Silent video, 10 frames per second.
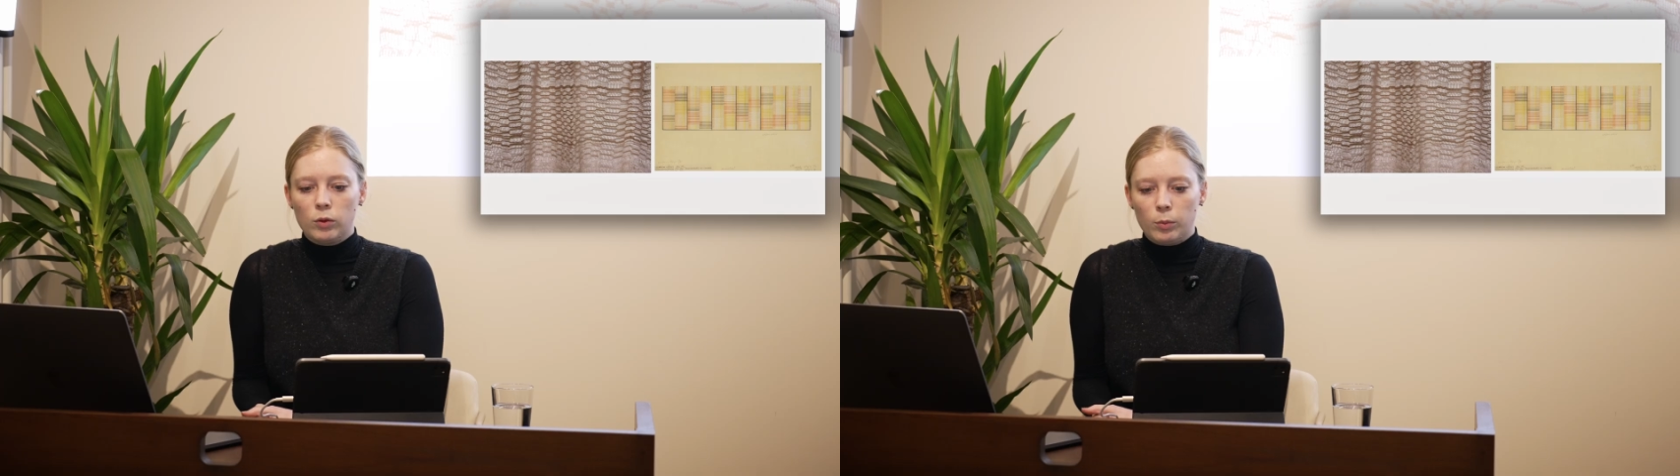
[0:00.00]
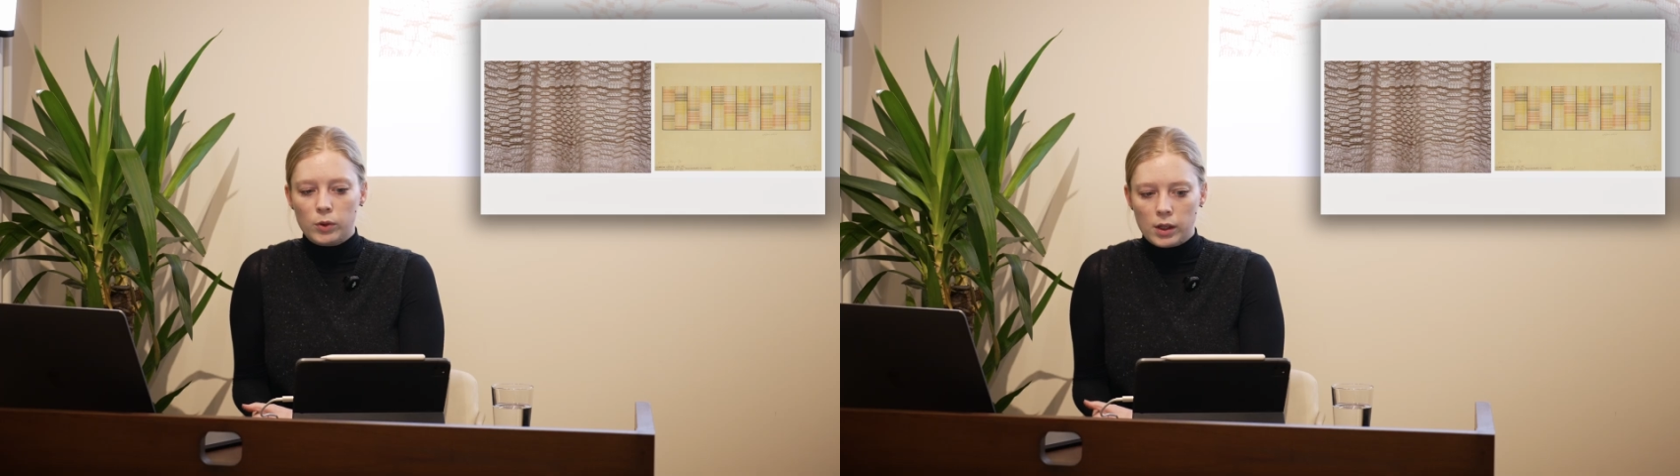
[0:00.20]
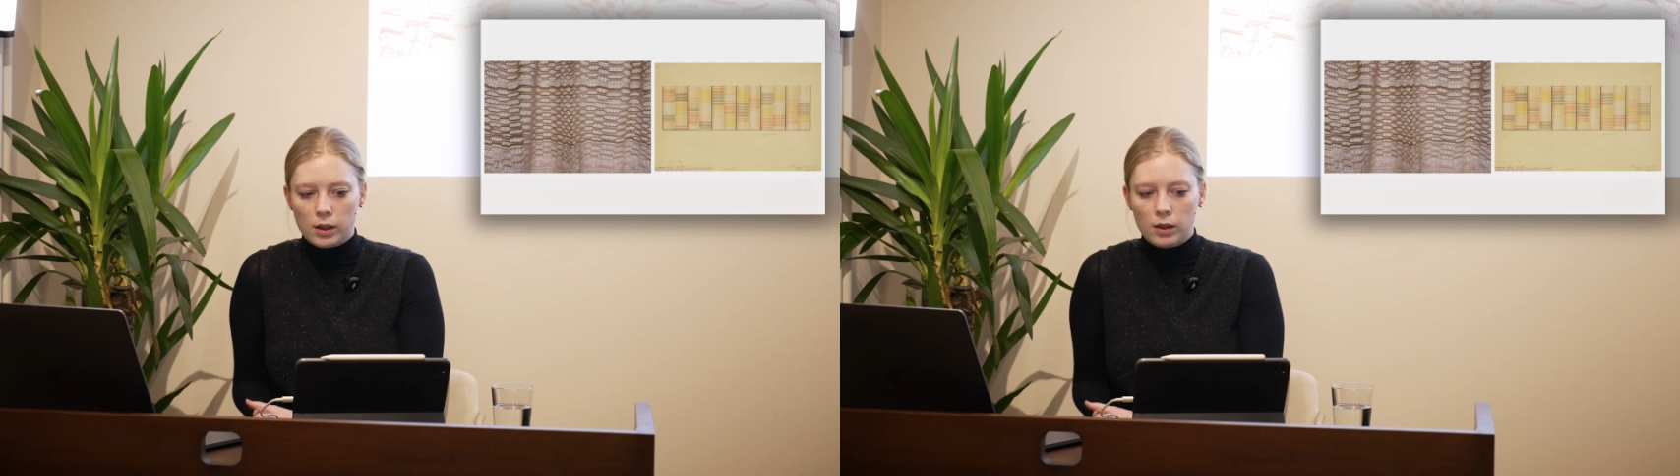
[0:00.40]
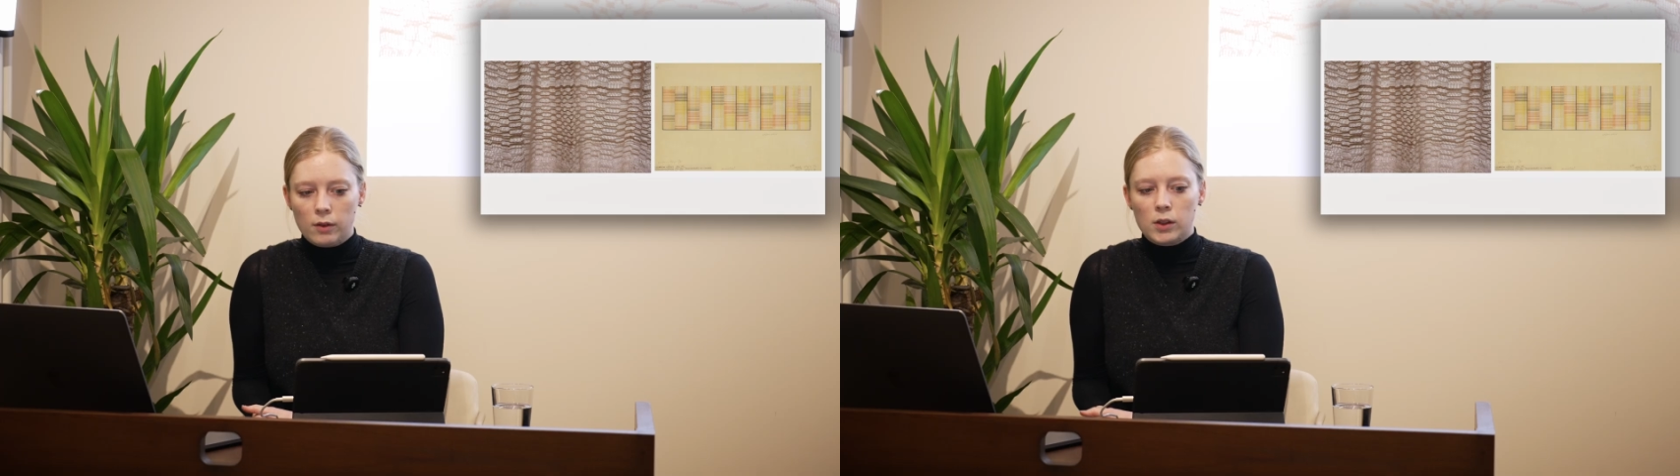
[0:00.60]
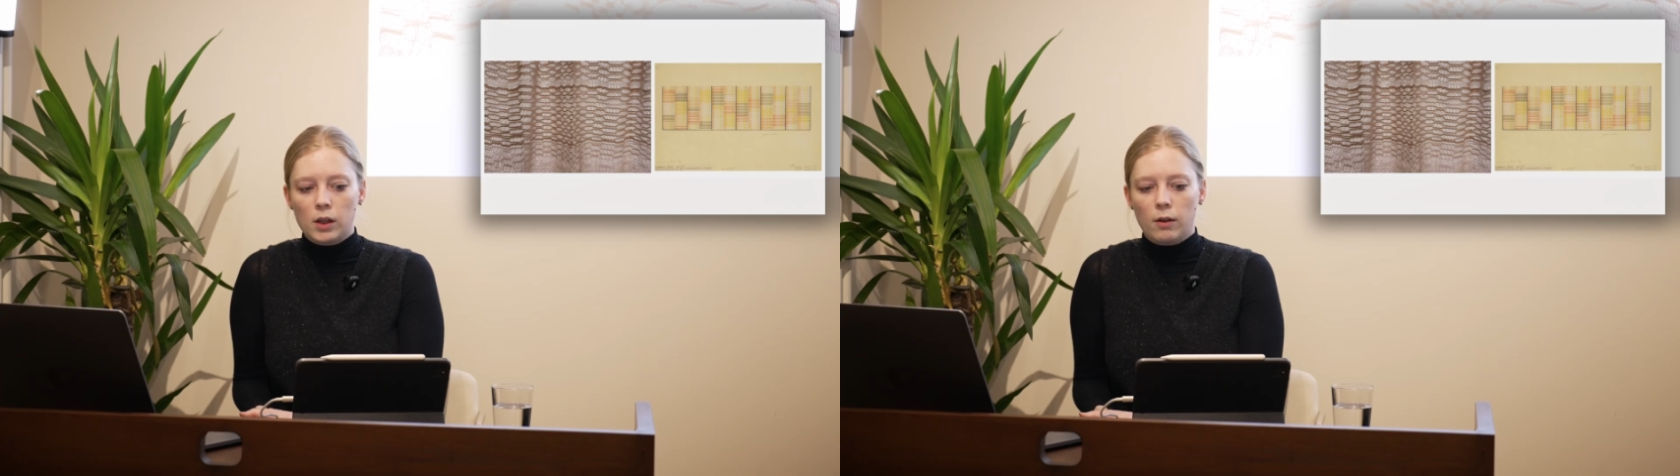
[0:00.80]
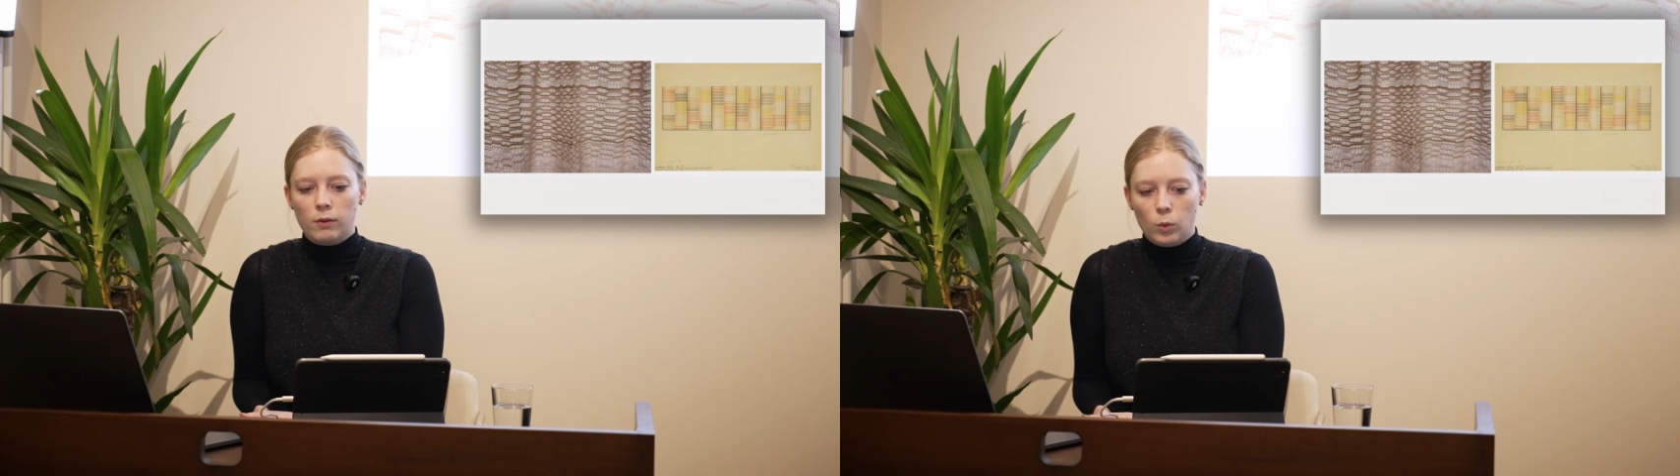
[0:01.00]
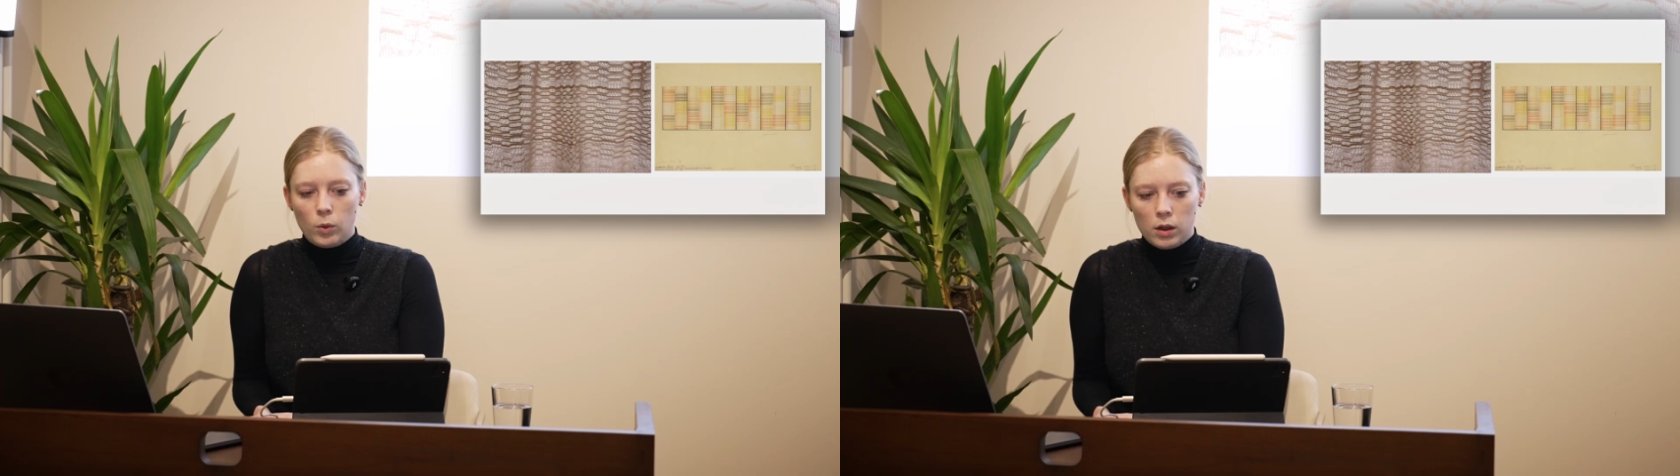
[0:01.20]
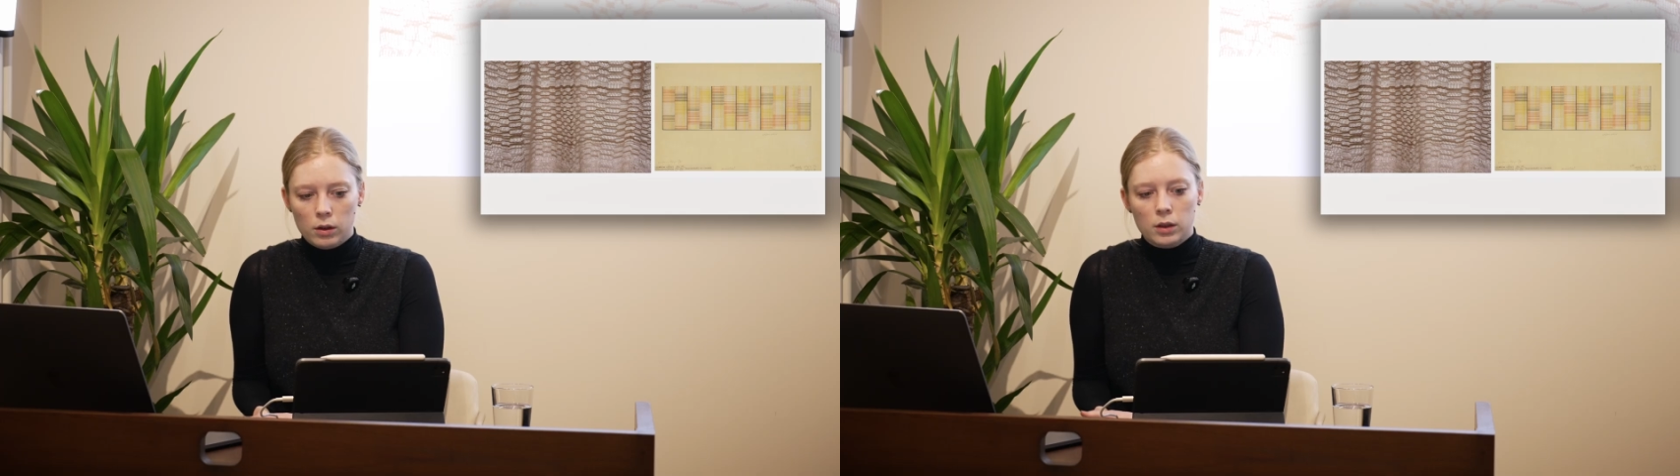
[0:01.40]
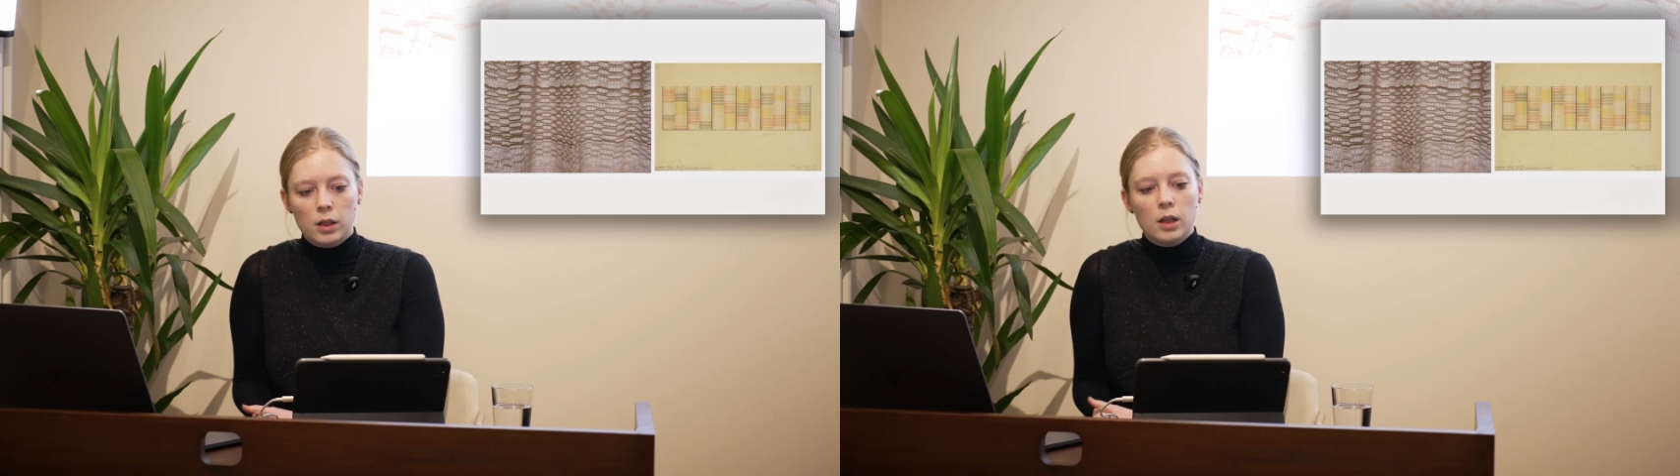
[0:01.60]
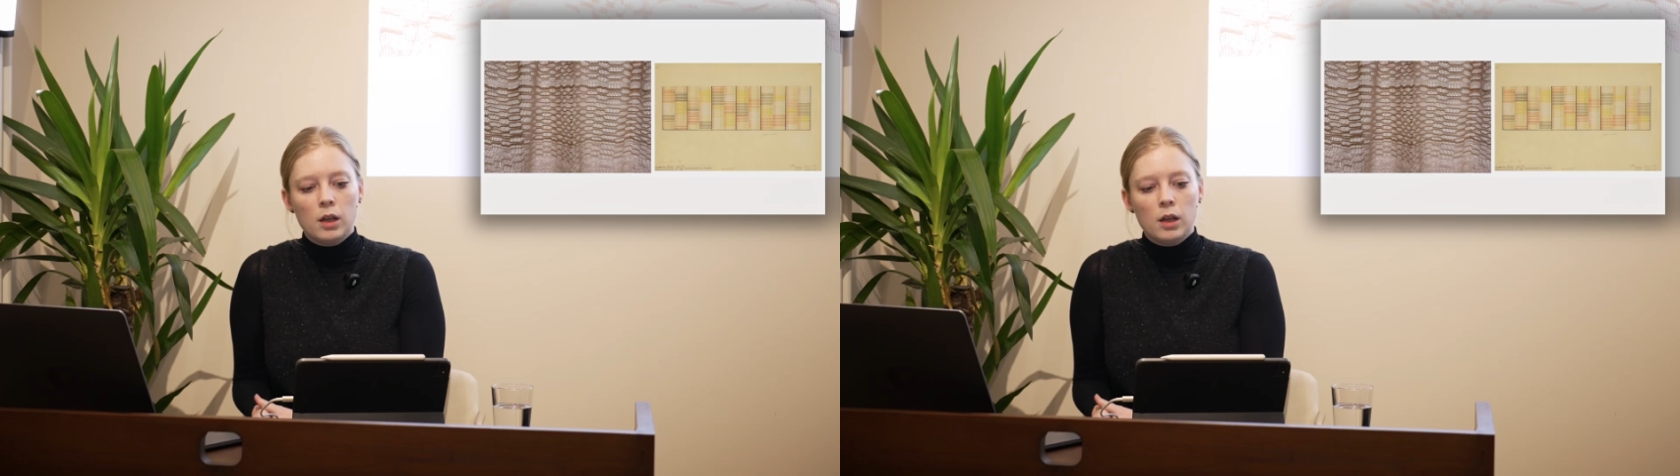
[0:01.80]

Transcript: representatives of the wall,